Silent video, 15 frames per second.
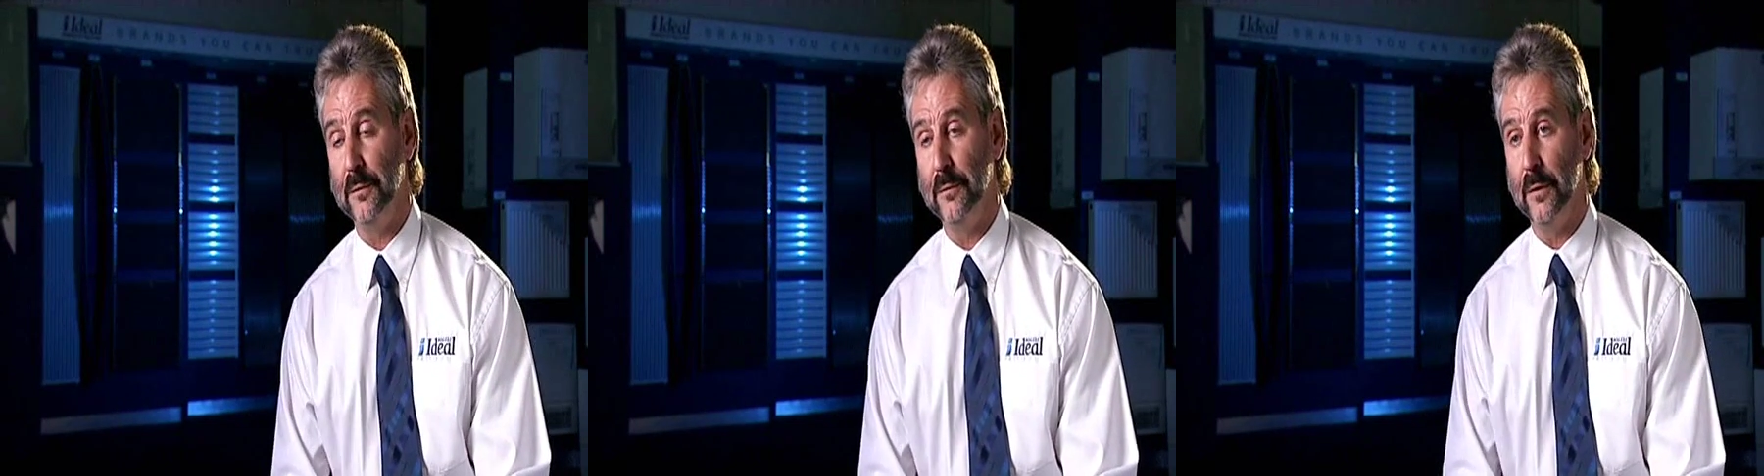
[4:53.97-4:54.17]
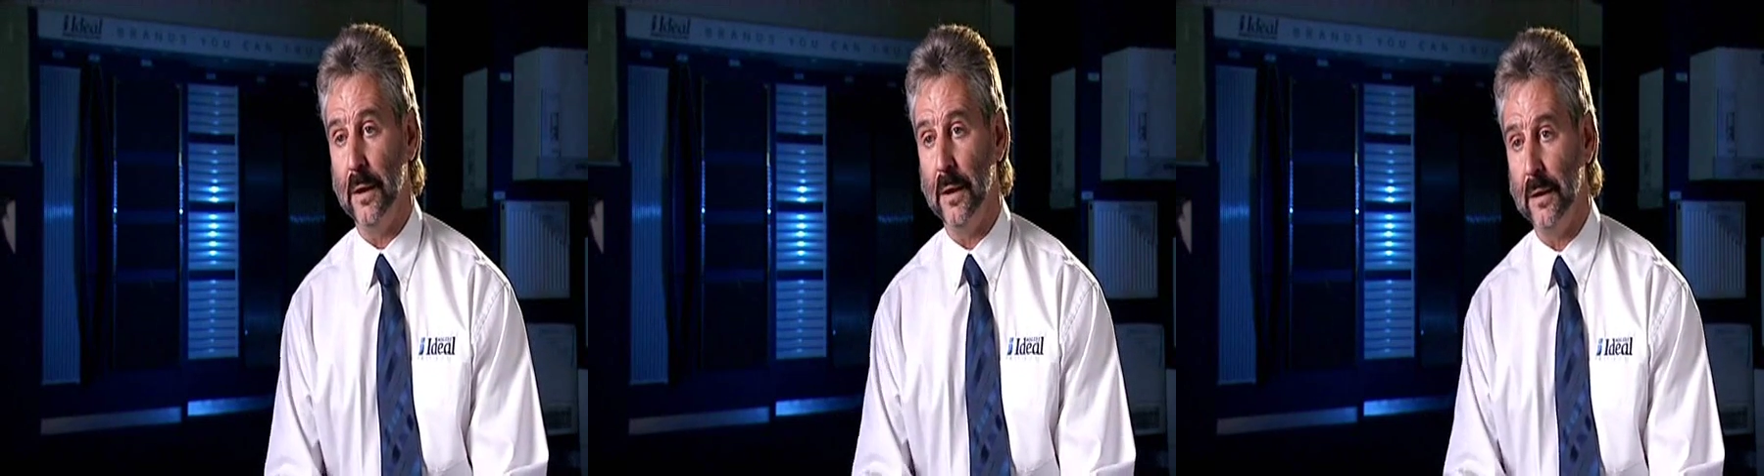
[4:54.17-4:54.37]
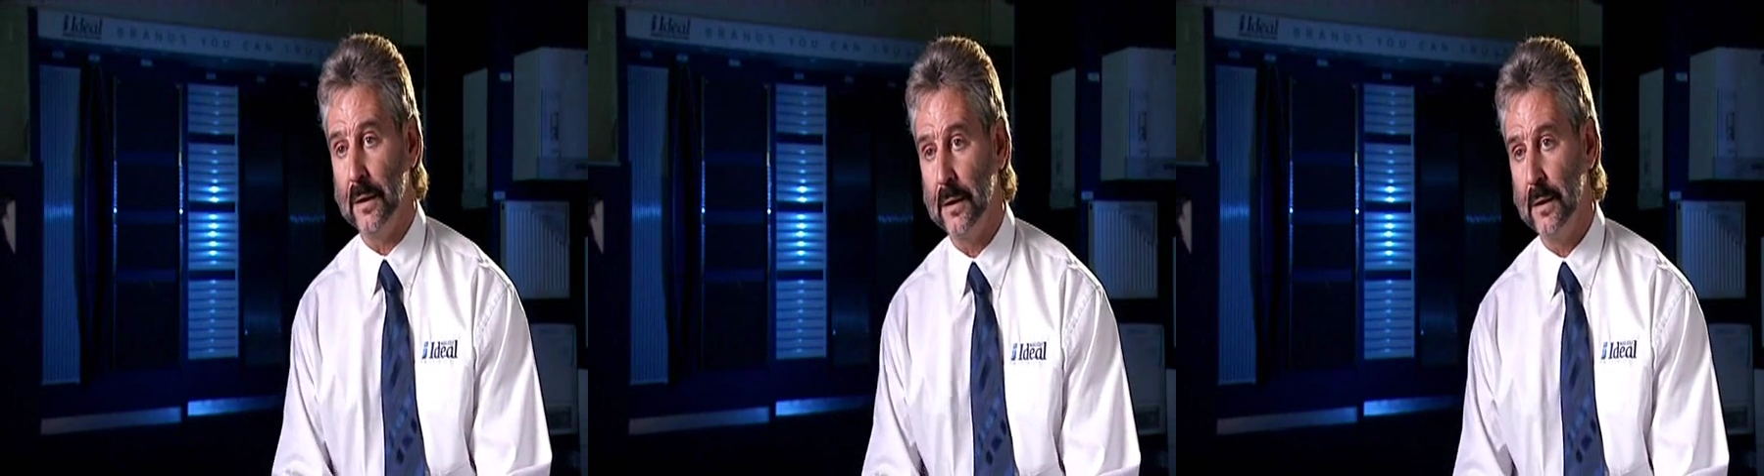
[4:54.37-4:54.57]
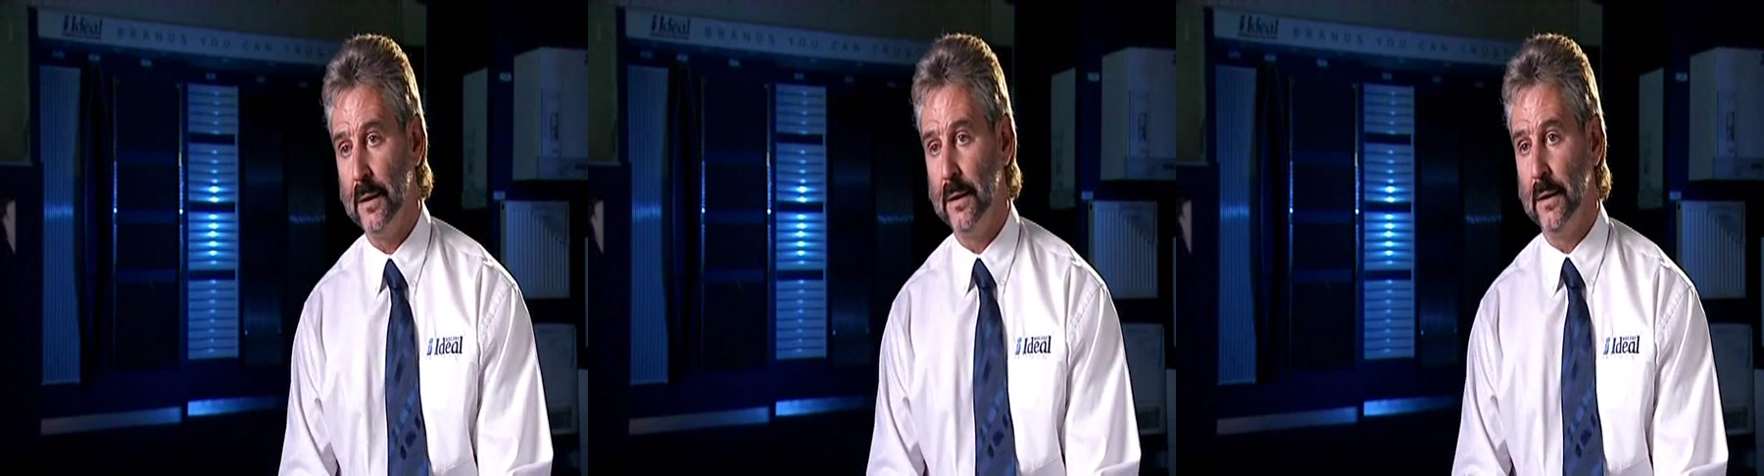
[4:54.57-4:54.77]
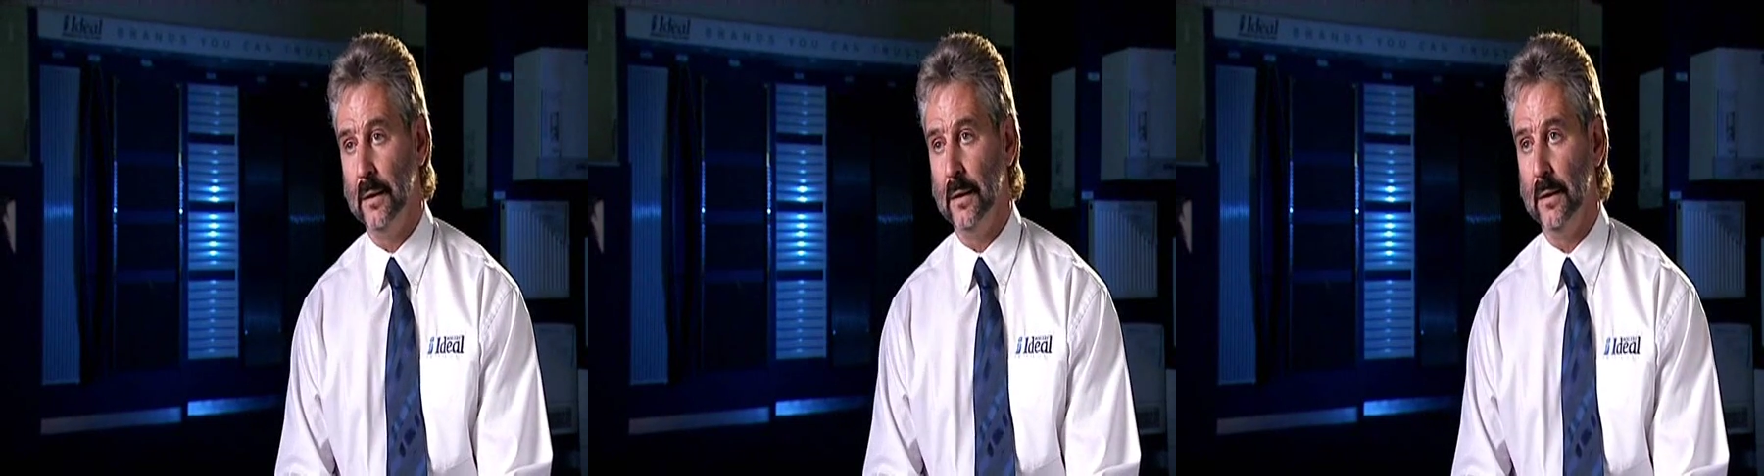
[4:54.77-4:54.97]
if you like,
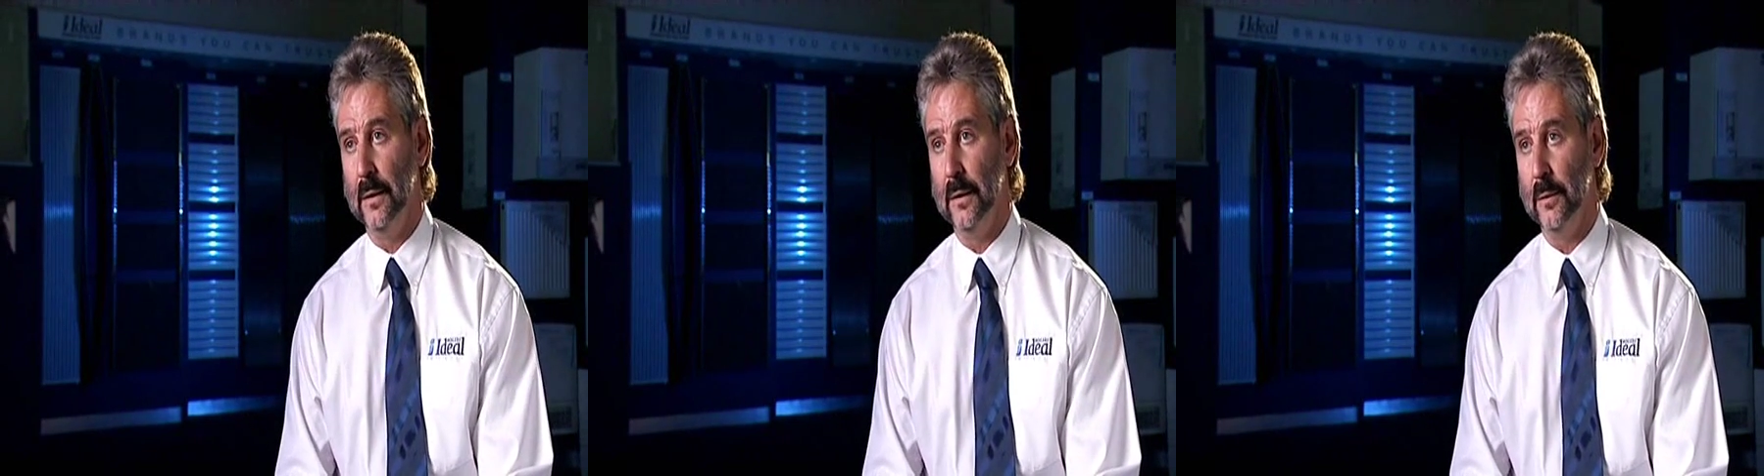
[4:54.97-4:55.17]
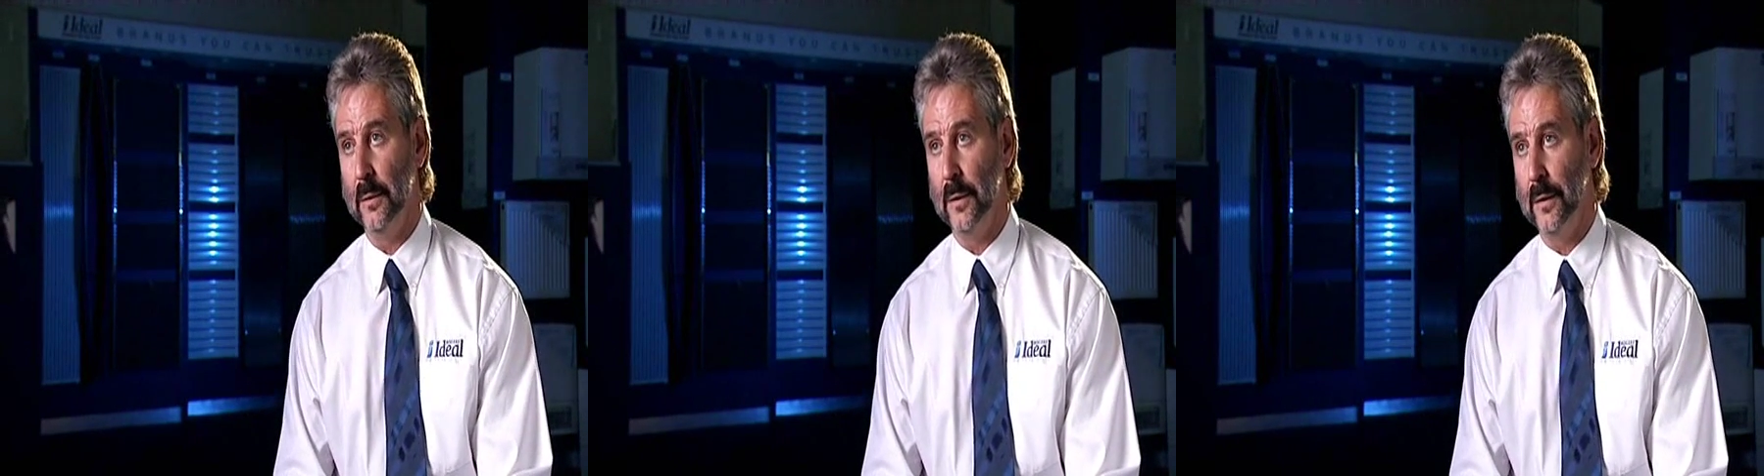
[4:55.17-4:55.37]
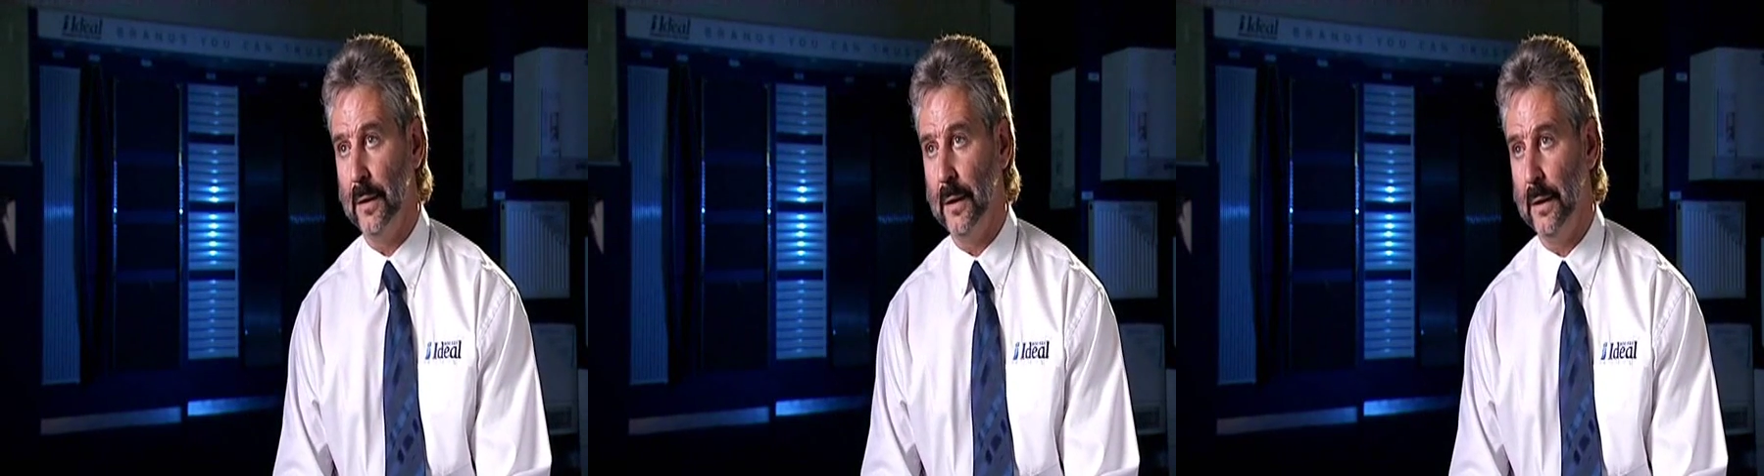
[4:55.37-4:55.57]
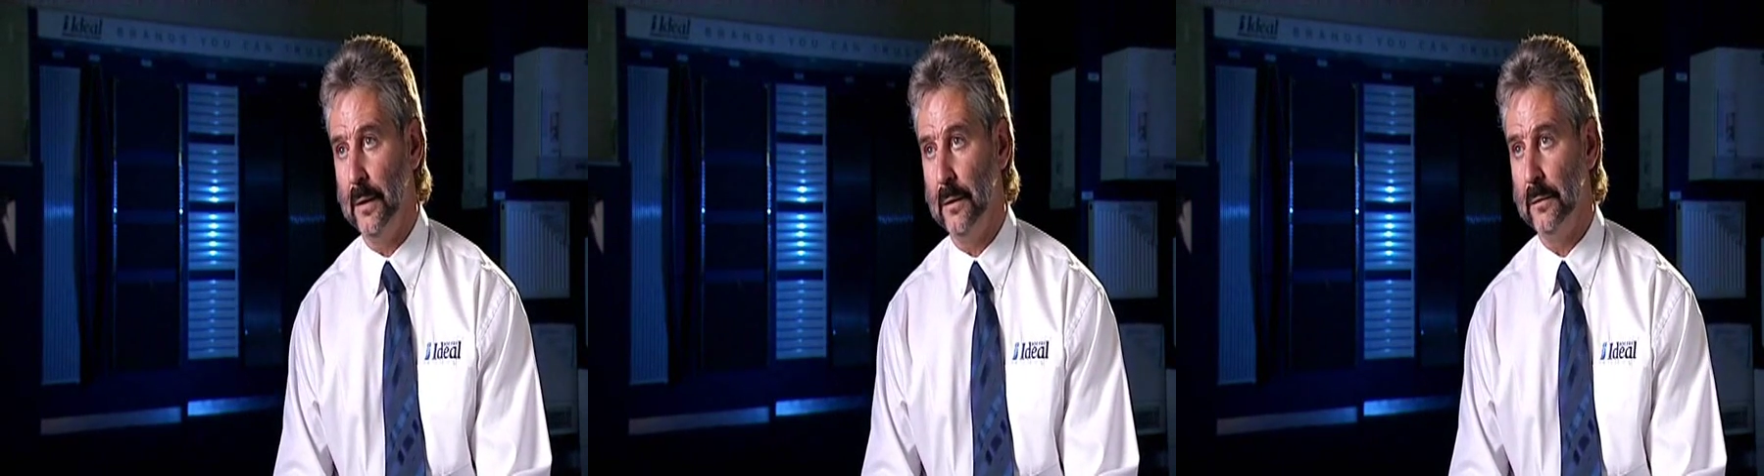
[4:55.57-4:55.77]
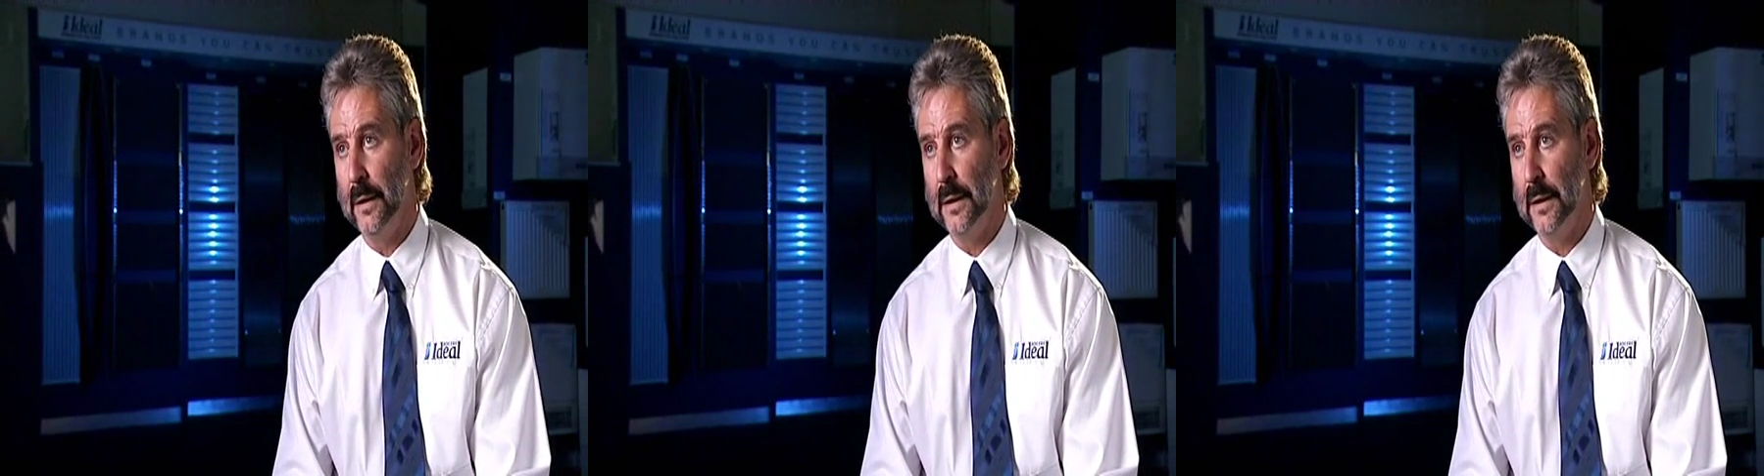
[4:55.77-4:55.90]
with their